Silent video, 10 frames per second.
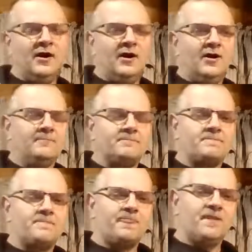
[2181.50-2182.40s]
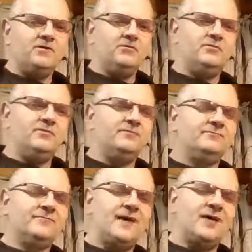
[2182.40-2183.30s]
Um, you,
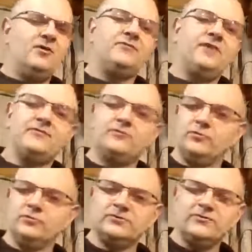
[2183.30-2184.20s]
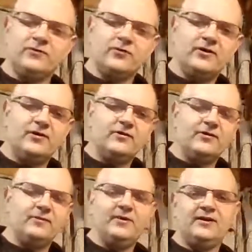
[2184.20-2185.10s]
I don't know if you have the tools for it or
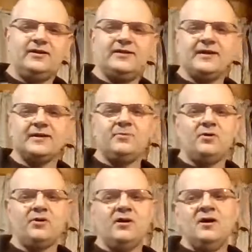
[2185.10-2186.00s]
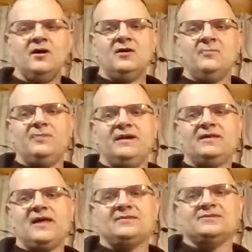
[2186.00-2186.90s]
the ability to take it apart.
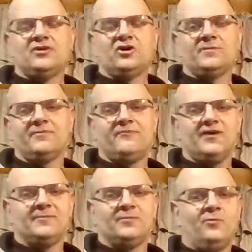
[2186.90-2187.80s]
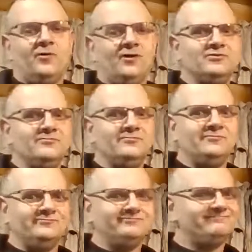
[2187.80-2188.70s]
Being that it's the carbon fiber one, you
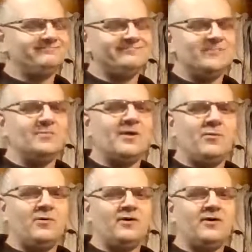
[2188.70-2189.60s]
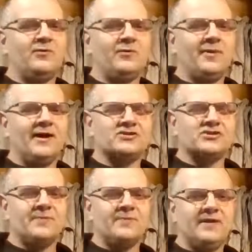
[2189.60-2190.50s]
you might want to go to a bike
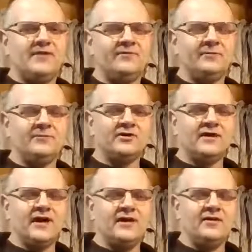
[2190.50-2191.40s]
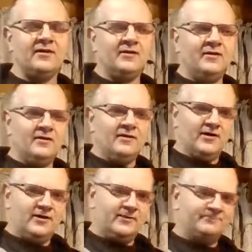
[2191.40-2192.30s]
shop and have them look at it.
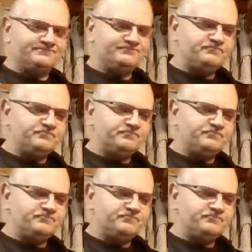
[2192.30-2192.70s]
Um,